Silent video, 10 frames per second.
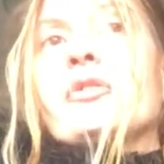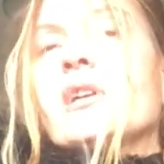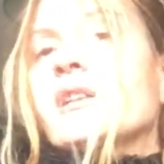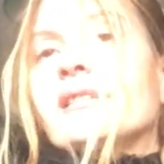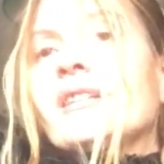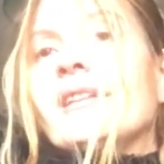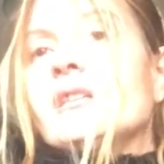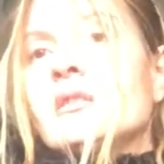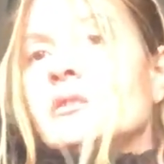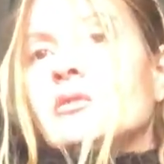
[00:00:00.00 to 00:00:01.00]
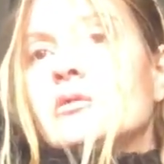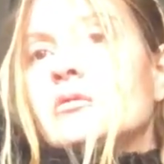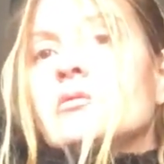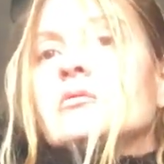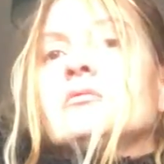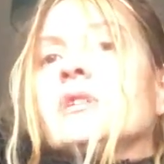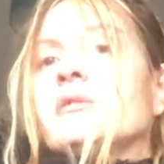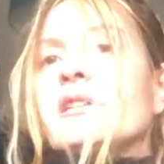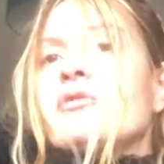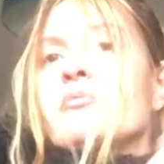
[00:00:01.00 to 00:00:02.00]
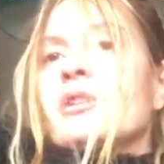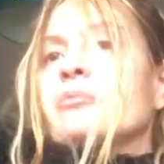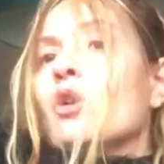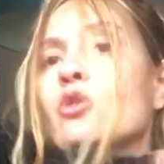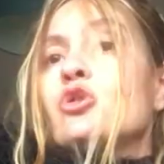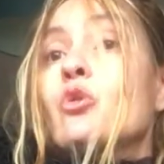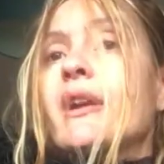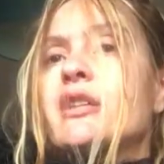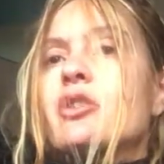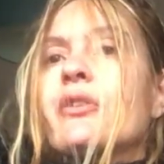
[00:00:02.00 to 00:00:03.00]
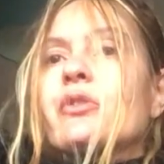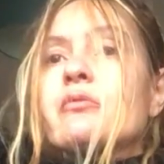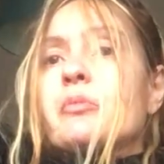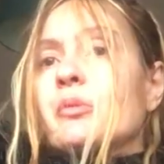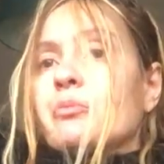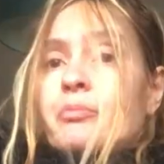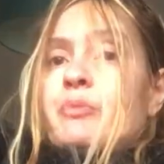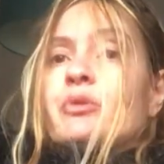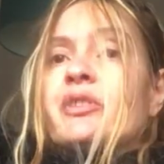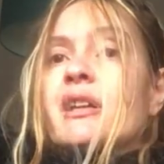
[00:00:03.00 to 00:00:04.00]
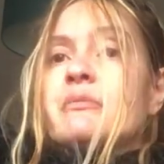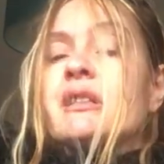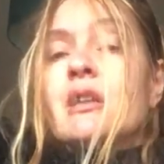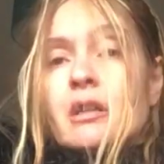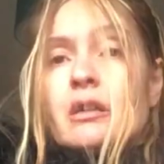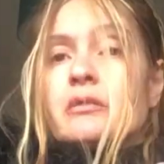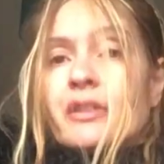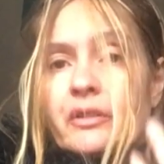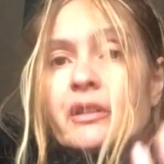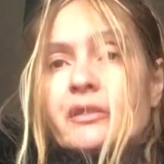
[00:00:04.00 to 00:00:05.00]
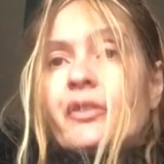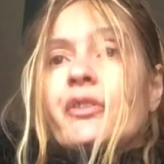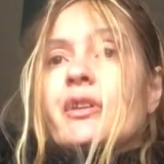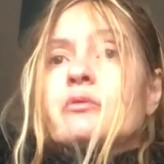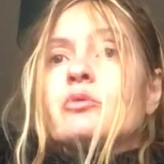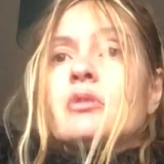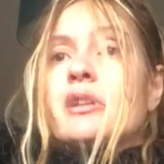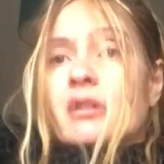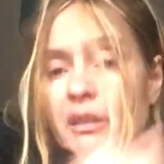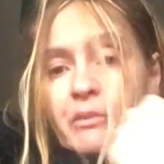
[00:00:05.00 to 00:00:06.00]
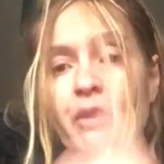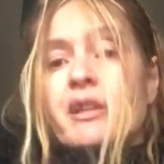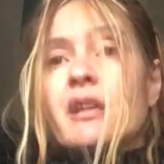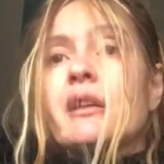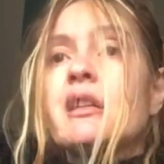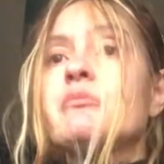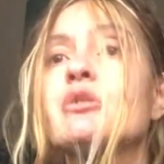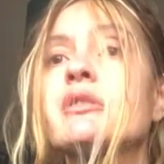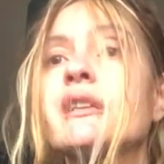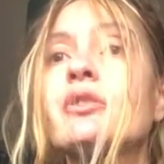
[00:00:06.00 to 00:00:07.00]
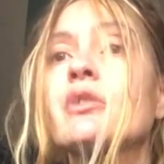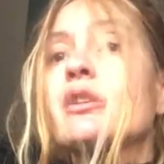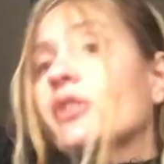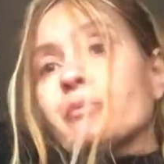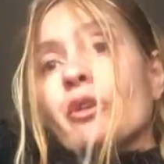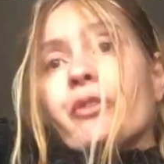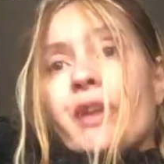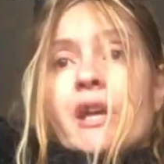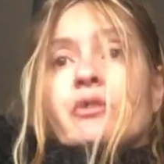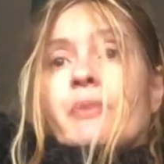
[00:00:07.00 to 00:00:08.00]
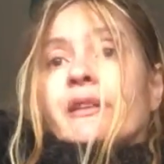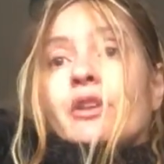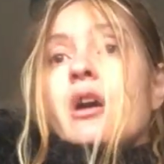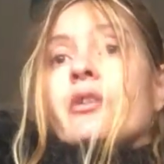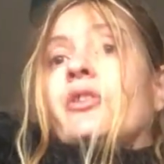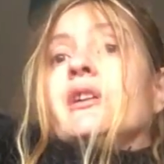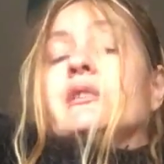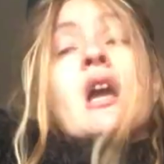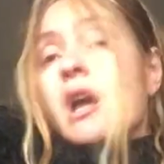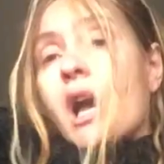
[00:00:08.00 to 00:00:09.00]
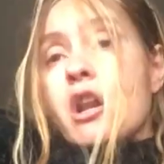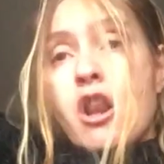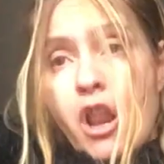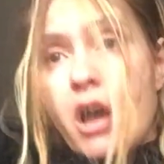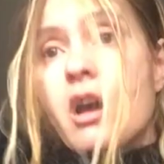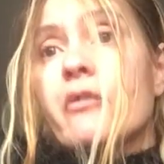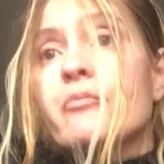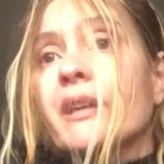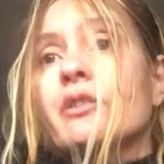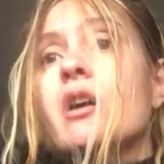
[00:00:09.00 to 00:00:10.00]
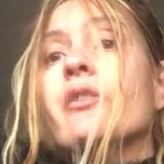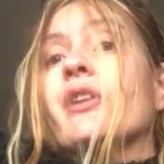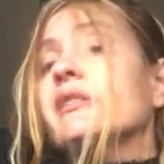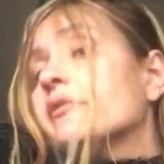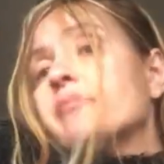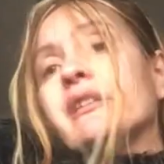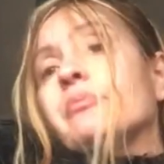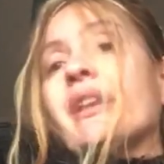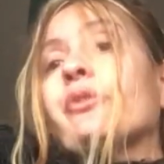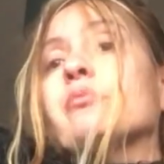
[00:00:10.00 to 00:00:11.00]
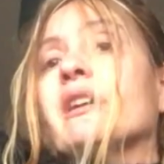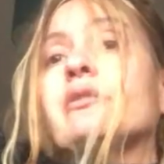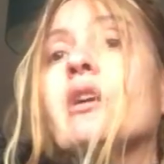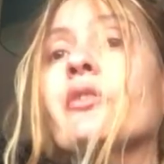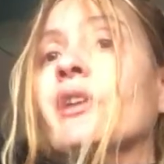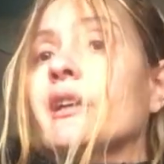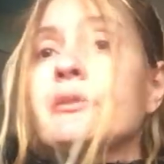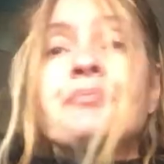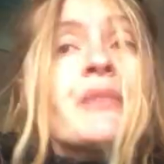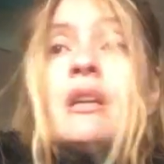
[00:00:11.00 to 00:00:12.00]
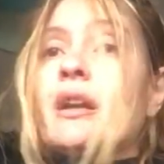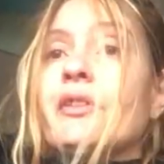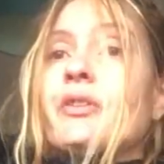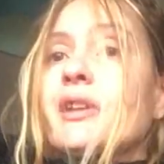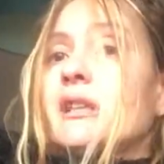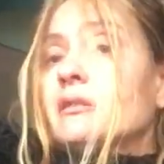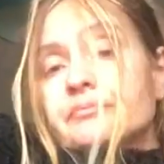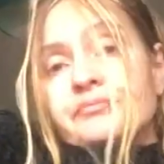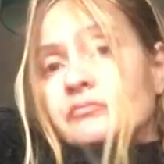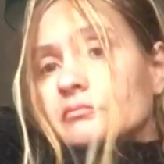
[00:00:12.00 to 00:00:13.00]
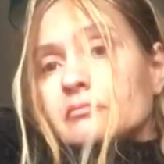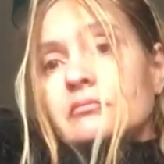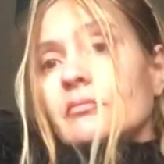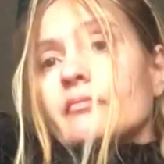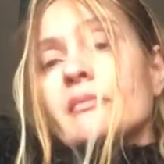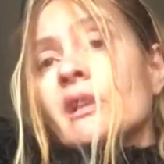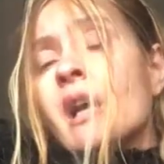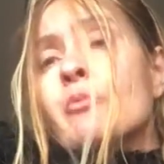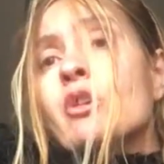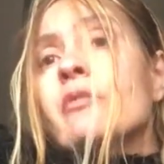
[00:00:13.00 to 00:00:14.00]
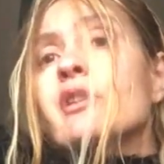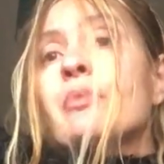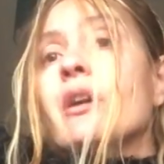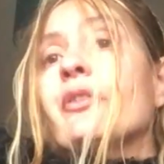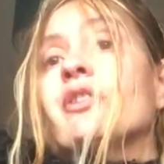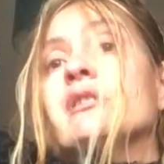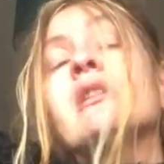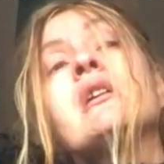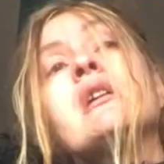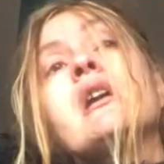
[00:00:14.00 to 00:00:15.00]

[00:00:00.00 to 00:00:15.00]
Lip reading: So I can take, you know, anything. I'm not a new ager, so people tell me, "Oh, this is going on." I'm like, okay, let me look into it because I'm not scared of my dark side. I love my dark side. I've made peace with my dark side. As I said, I'm a lovely person.